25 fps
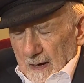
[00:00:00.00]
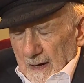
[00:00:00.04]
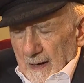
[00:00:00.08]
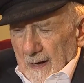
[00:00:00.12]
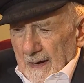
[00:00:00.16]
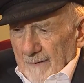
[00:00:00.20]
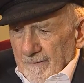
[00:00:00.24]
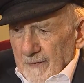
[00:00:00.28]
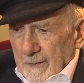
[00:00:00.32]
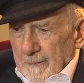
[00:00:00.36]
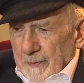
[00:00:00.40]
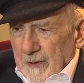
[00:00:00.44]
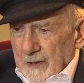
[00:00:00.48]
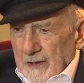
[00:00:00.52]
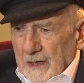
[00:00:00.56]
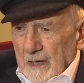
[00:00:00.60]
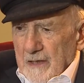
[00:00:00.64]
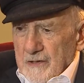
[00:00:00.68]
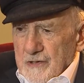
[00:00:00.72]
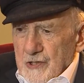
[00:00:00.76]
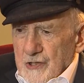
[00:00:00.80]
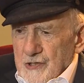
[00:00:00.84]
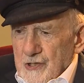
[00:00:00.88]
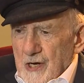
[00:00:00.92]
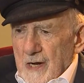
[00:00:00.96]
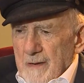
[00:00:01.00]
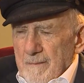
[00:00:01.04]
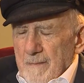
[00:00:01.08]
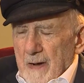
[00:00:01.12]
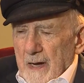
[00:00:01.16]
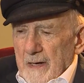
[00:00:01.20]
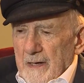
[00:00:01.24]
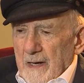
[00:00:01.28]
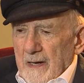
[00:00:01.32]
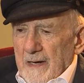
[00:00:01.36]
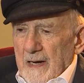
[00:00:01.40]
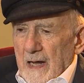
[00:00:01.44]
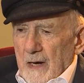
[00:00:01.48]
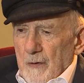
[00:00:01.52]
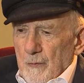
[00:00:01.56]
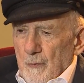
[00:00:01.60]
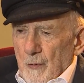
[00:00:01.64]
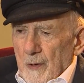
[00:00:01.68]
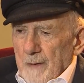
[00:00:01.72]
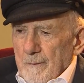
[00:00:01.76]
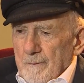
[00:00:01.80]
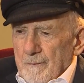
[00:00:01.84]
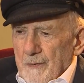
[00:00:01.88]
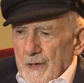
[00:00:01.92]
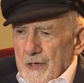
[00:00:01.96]
everybody gets the same money. Now,
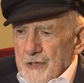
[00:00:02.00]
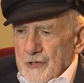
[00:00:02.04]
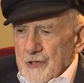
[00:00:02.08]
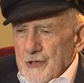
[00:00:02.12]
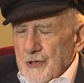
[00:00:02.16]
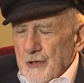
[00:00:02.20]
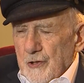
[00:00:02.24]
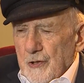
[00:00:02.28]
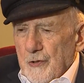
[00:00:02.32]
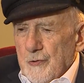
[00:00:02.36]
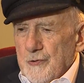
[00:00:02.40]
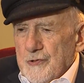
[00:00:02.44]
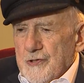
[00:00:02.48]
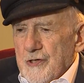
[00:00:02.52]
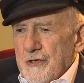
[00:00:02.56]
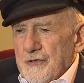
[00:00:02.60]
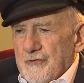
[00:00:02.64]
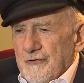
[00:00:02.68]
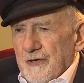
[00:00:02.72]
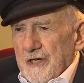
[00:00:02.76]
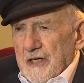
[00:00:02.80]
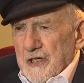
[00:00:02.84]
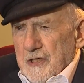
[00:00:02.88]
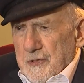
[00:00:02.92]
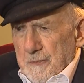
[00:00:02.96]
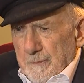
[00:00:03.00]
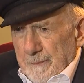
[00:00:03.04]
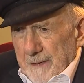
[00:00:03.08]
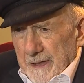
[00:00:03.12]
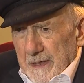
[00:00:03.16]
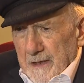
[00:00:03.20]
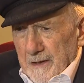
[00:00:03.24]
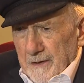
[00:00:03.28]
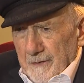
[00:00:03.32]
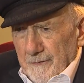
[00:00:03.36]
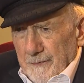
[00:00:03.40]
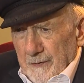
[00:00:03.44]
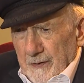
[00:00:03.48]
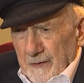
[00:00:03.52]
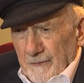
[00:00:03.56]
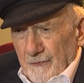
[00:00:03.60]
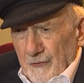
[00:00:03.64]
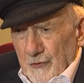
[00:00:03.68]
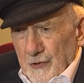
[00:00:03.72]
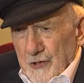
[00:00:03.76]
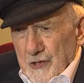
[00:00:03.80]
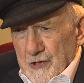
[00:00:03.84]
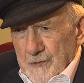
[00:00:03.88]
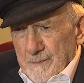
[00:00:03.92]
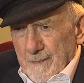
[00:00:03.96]
one person goes and drinks beer
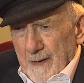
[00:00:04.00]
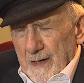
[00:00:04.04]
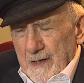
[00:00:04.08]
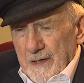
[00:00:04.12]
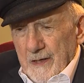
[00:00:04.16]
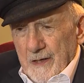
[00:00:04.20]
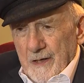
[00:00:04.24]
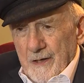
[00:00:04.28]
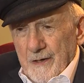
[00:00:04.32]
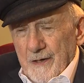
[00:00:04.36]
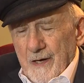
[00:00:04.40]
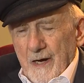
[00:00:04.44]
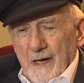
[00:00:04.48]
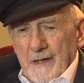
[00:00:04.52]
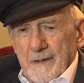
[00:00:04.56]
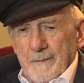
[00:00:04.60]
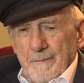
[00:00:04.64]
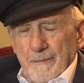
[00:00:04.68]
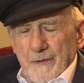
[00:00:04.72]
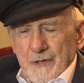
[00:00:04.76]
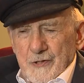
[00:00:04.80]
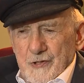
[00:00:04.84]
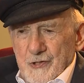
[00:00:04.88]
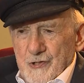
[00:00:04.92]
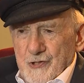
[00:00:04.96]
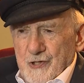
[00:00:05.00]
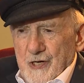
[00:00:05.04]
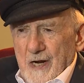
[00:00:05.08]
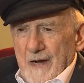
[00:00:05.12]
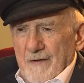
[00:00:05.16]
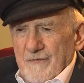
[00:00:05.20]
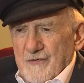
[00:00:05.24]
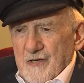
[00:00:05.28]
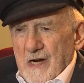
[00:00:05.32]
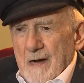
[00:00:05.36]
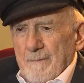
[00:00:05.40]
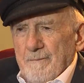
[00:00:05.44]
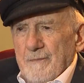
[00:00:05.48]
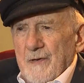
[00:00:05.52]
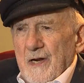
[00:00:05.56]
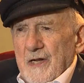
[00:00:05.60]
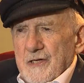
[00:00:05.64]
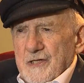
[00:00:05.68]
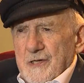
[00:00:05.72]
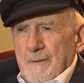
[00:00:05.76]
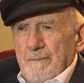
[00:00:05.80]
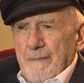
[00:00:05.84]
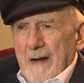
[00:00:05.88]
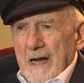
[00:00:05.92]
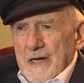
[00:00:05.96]
for his money, and the other person saves up and
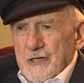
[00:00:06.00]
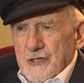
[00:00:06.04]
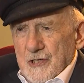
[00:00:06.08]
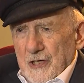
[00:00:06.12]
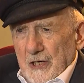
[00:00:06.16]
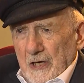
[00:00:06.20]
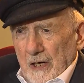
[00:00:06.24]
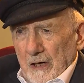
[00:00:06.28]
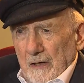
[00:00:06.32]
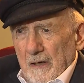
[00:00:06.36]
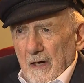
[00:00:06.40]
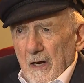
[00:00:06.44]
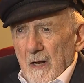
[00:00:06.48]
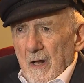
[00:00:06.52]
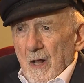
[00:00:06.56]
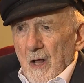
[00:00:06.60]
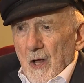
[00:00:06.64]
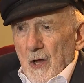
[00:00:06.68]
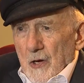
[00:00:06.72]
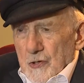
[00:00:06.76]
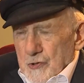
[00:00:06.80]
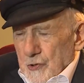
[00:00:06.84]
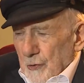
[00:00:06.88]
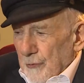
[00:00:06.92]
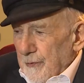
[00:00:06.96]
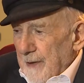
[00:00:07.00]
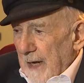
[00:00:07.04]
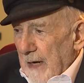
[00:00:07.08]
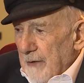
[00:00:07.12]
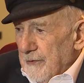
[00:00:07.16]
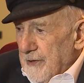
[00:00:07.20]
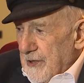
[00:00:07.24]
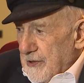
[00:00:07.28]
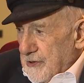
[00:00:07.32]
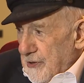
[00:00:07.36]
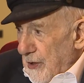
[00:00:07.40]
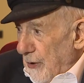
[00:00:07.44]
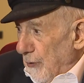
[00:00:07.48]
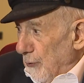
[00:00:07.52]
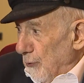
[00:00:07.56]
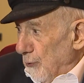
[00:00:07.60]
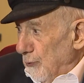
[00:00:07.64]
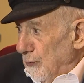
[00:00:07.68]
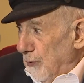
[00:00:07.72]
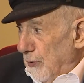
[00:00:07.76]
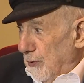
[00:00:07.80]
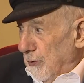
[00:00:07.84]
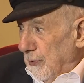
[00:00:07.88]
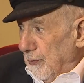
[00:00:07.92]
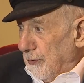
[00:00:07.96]
has a bicycle. So now they say,
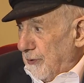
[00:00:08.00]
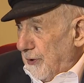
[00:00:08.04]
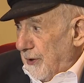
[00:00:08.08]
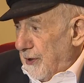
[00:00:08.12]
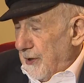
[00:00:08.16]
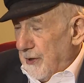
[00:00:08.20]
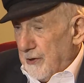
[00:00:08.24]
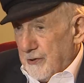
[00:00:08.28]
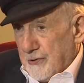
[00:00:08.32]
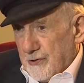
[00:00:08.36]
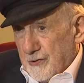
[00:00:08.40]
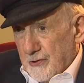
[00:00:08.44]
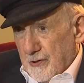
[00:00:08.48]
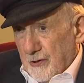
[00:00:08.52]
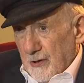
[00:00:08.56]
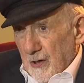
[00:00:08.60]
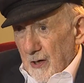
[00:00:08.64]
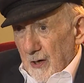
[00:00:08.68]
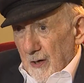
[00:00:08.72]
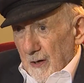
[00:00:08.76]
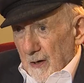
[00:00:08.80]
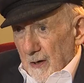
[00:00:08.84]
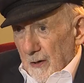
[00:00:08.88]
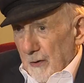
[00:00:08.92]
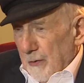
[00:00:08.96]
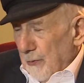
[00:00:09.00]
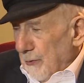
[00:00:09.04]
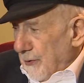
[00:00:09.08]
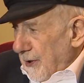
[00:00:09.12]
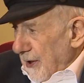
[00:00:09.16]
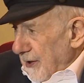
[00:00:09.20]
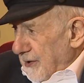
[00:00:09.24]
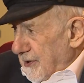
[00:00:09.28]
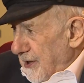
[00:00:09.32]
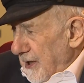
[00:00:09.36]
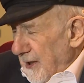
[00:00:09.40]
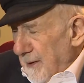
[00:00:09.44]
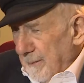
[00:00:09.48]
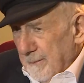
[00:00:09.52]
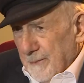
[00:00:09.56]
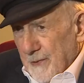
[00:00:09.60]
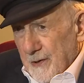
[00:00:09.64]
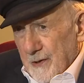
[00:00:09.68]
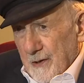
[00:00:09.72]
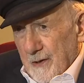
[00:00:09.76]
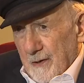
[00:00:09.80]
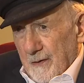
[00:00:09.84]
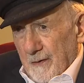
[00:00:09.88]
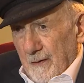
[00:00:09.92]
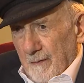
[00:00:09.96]
oh, look at
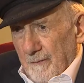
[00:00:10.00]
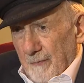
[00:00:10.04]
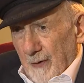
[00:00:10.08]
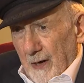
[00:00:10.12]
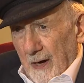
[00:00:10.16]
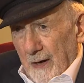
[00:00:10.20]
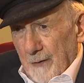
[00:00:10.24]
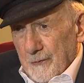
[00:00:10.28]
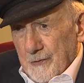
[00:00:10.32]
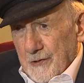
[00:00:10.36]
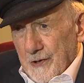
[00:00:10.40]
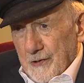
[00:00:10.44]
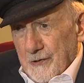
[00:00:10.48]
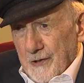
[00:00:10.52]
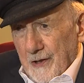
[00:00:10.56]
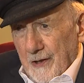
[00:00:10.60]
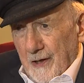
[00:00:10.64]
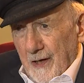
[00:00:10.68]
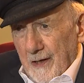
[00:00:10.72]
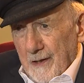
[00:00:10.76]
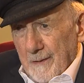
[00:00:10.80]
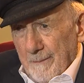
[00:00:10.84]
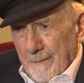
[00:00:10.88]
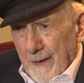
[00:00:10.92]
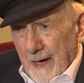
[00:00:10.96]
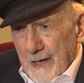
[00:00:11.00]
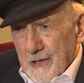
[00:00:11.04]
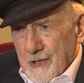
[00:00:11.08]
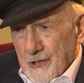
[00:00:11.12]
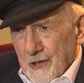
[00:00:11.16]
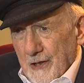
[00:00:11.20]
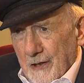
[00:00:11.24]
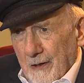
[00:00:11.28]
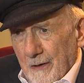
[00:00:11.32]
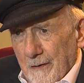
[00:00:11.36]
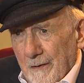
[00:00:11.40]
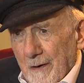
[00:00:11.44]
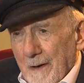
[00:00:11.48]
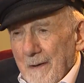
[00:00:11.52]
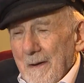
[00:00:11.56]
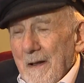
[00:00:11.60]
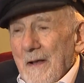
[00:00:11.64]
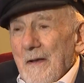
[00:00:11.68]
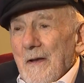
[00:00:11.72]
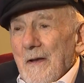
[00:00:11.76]
him, how did he get a bicycle?